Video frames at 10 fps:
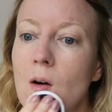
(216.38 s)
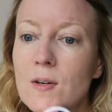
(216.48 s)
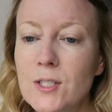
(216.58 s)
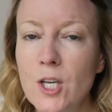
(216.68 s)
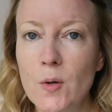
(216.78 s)

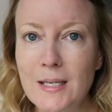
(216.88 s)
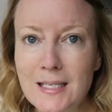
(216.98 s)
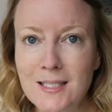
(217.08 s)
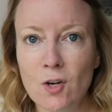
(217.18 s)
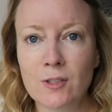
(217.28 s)
Always to go
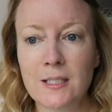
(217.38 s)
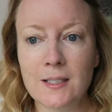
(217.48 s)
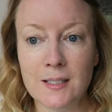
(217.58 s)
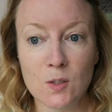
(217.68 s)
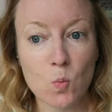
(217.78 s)
easy on
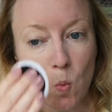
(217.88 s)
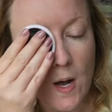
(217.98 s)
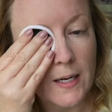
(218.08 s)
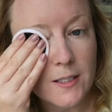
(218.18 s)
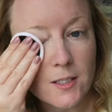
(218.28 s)
it, it is a
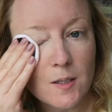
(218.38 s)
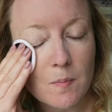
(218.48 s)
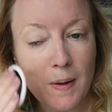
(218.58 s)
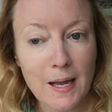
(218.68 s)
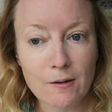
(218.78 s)
white
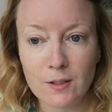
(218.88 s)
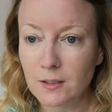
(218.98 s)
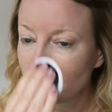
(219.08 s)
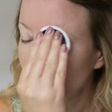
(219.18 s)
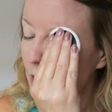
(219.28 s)

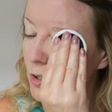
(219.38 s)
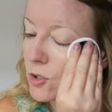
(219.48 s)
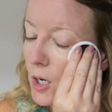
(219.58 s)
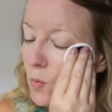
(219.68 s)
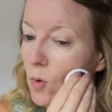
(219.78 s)
powder, so
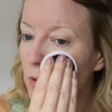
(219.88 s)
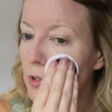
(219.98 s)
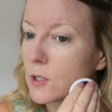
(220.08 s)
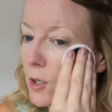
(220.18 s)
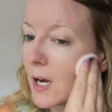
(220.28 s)
you don't
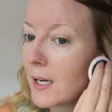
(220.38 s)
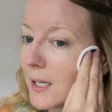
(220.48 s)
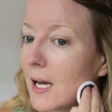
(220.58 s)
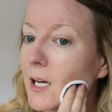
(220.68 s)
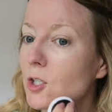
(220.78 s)
want to look
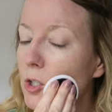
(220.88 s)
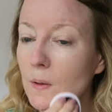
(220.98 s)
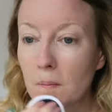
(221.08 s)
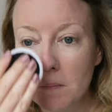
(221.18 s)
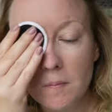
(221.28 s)
like a
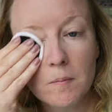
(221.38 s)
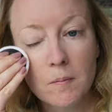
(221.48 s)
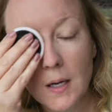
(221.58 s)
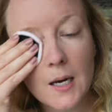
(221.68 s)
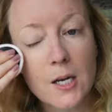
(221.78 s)
geisha,
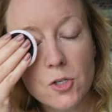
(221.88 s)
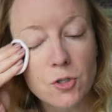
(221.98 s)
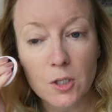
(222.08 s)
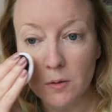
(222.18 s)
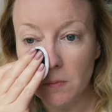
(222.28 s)
unless
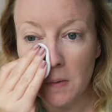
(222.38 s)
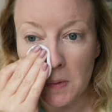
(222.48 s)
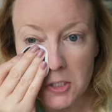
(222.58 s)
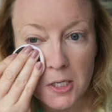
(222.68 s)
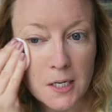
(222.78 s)
you do,
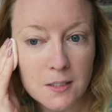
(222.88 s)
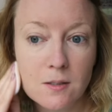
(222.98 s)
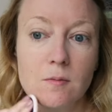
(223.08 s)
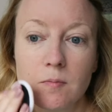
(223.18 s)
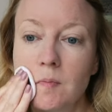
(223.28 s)
in which
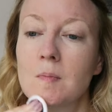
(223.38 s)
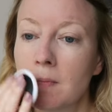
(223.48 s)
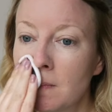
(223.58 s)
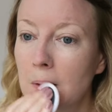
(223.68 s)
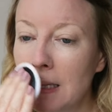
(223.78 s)
case,
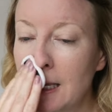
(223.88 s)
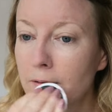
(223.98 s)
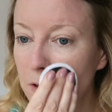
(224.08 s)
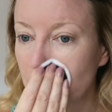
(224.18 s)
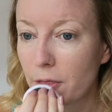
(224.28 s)

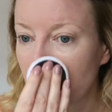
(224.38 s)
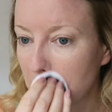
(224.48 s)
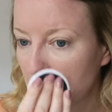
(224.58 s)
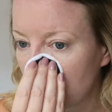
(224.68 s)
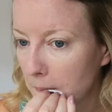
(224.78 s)
layer it on
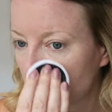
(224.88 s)
thick.